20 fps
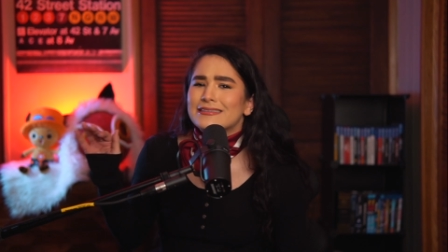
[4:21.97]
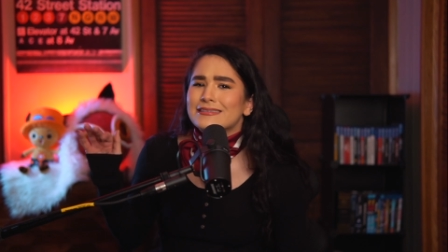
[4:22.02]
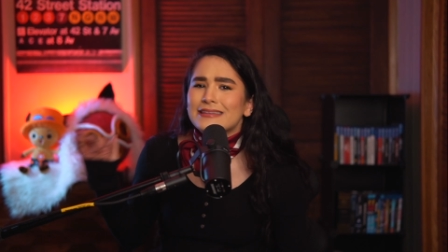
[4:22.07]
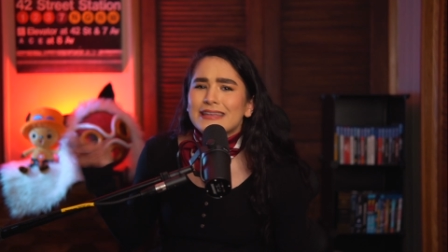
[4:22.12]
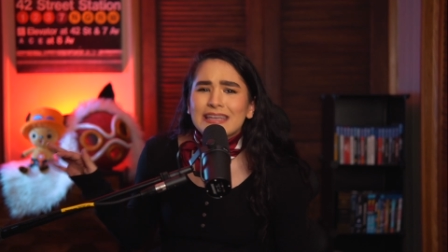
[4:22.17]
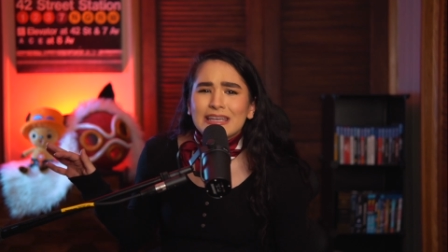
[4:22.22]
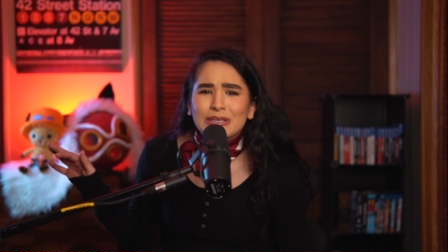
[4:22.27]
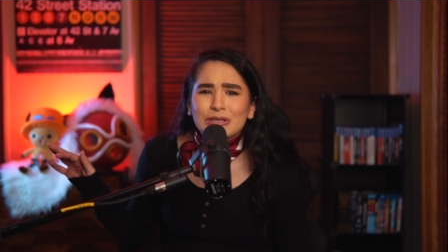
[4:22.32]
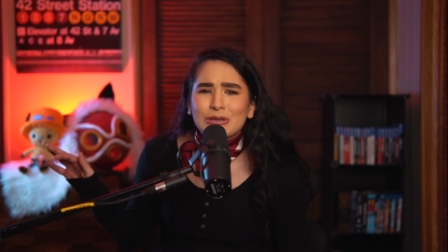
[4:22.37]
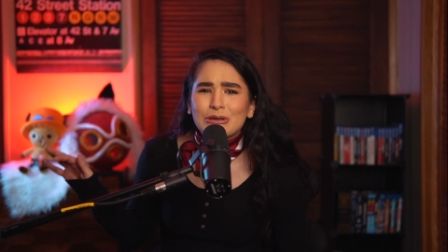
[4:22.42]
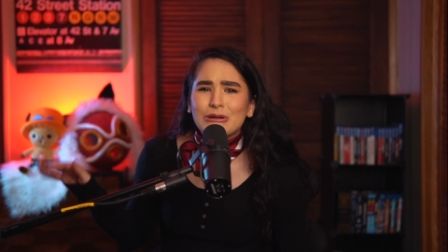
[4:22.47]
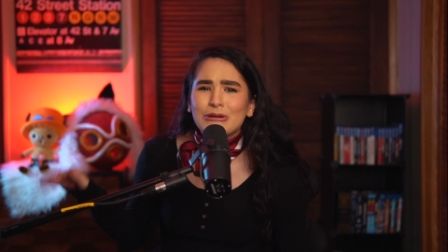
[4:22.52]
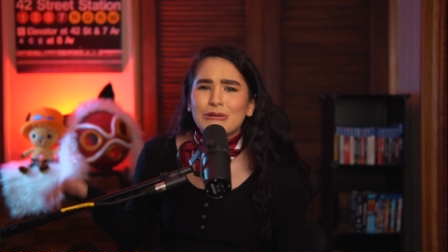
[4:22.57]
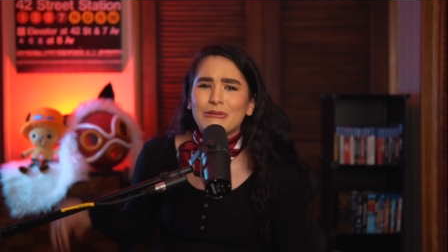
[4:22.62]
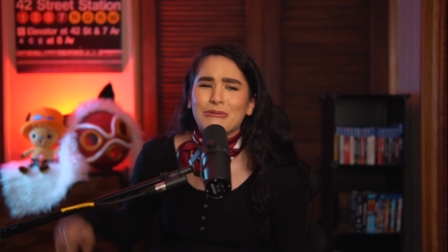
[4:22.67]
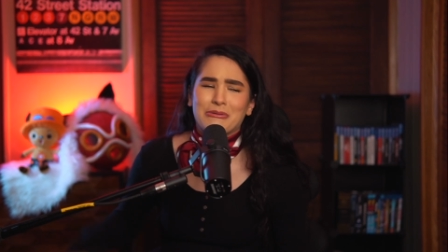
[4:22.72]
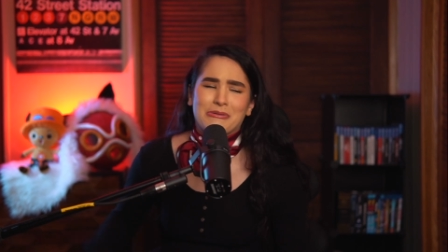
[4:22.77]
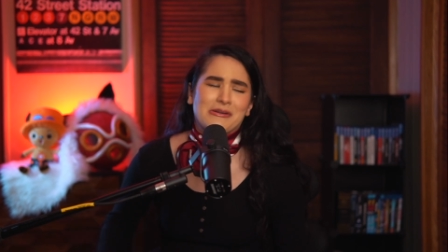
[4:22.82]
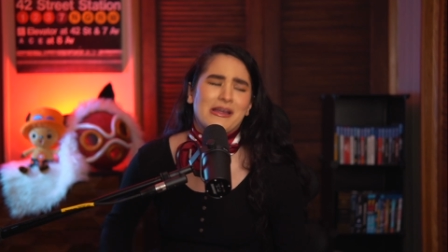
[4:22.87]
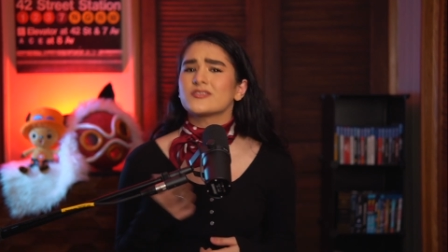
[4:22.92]
leader
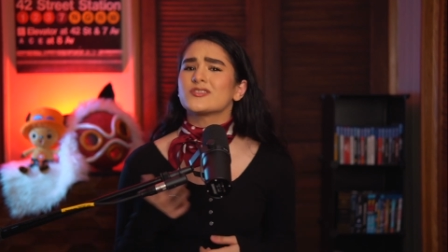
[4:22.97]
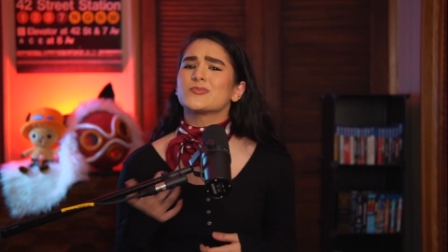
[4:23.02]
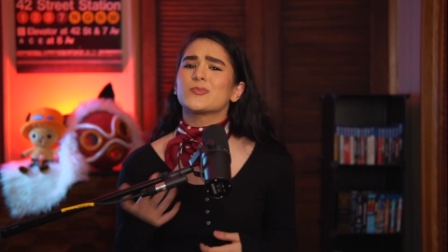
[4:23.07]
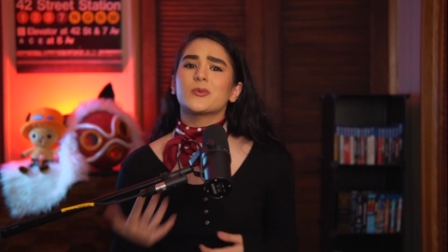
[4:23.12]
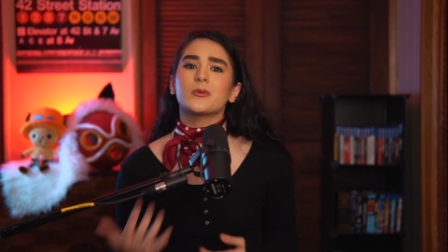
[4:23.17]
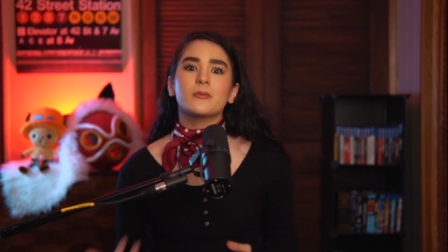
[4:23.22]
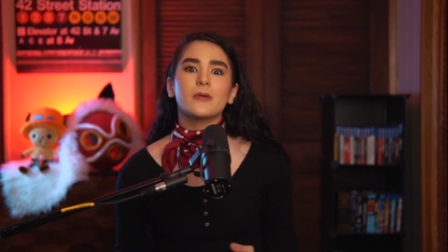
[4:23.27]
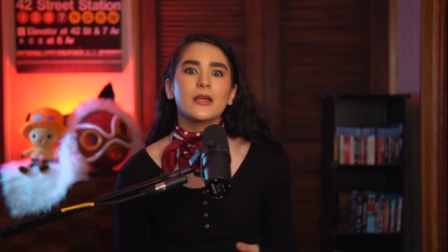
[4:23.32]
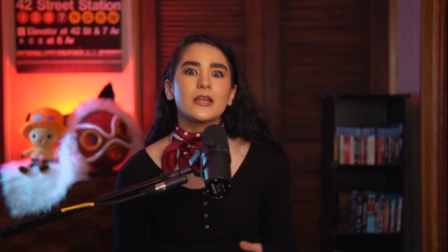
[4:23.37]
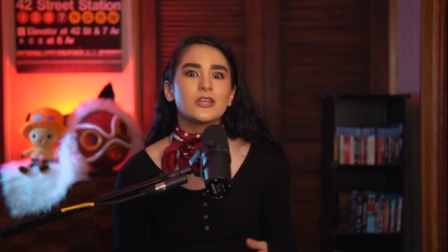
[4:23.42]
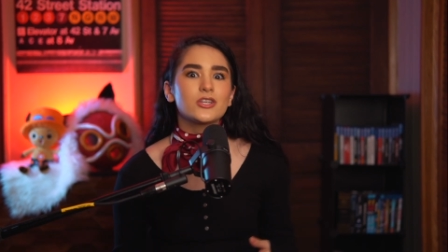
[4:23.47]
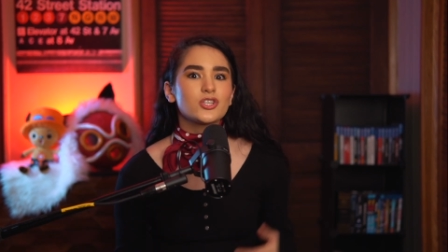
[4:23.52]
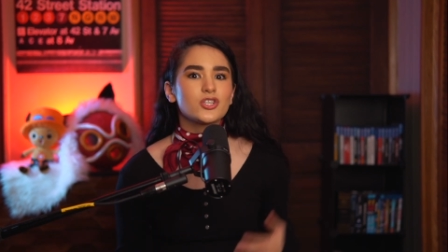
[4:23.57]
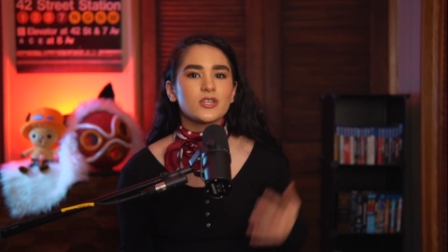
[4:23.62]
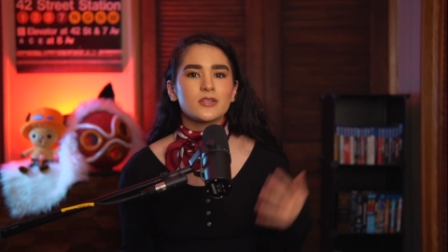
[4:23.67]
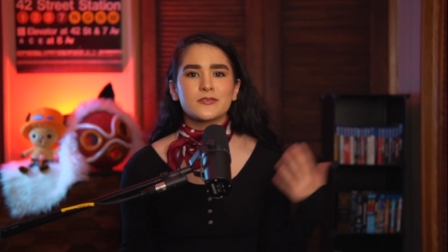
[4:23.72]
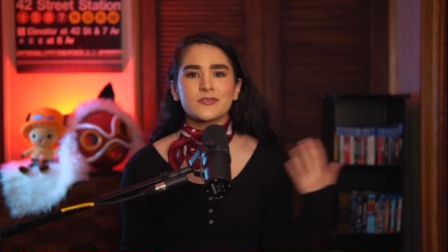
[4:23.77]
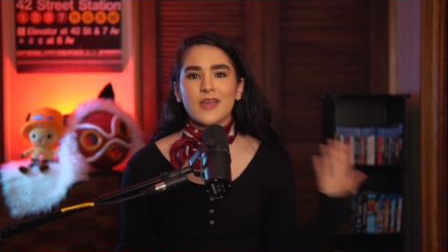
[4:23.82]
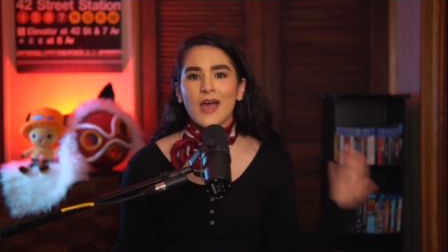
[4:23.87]
or inspirations,